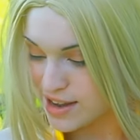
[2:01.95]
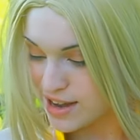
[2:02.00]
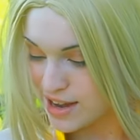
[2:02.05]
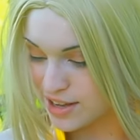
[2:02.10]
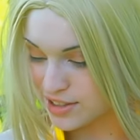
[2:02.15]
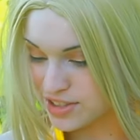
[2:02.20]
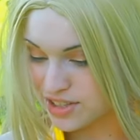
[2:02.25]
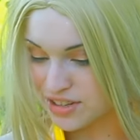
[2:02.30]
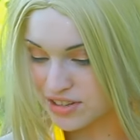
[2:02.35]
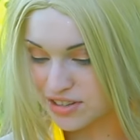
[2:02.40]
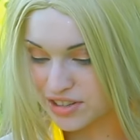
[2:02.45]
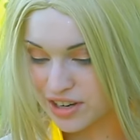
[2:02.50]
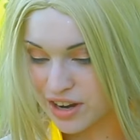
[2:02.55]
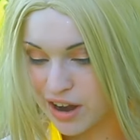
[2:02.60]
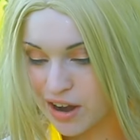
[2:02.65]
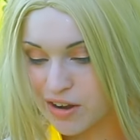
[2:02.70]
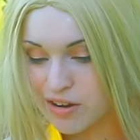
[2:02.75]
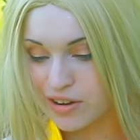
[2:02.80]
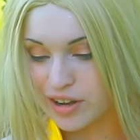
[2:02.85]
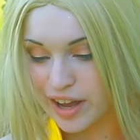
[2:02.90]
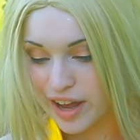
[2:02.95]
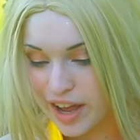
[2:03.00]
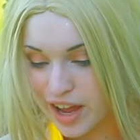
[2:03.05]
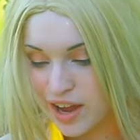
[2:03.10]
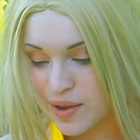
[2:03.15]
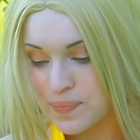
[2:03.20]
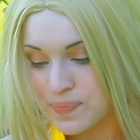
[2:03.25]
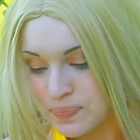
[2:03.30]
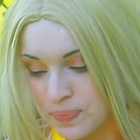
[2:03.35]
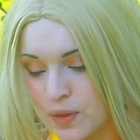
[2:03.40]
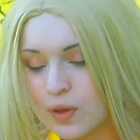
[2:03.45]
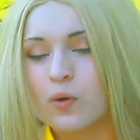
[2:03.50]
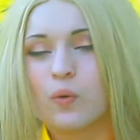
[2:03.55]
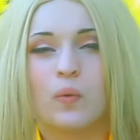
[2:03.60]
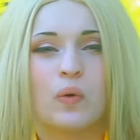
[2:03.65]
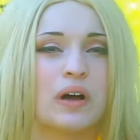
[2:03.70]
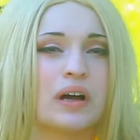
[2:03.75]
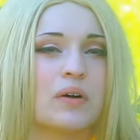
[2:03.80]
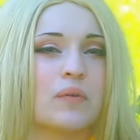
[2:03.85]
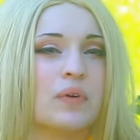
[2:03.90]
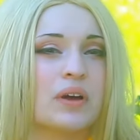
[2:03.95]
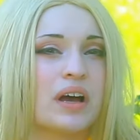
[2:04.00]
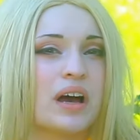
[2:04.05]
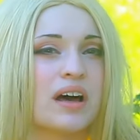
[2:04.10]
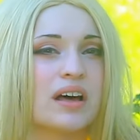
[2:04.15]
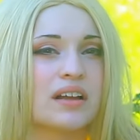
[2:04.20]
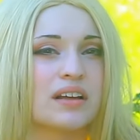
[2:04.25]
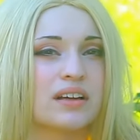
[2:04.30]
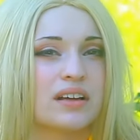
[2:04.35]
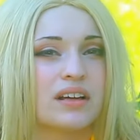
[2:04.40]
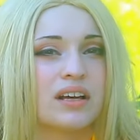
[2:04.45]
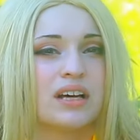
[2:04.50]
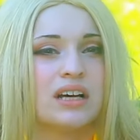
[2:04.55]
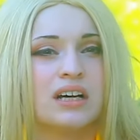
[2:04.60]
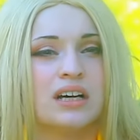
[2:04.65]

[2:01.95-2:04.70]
And so you're like, okay, we gotta